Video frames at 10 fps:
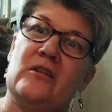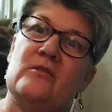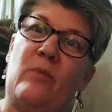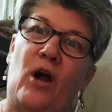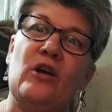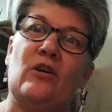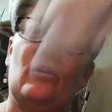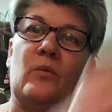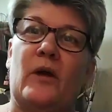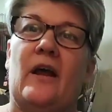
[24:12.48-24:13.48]

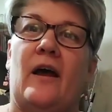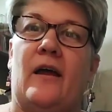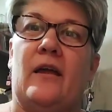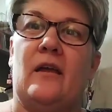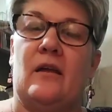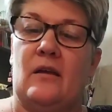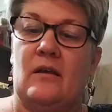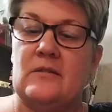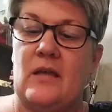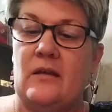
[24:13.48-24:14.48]
sparkle when I
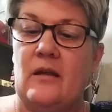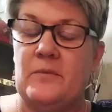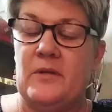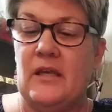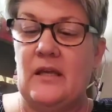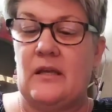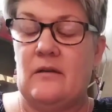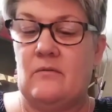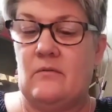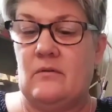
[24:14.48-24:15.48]
signed up to get it.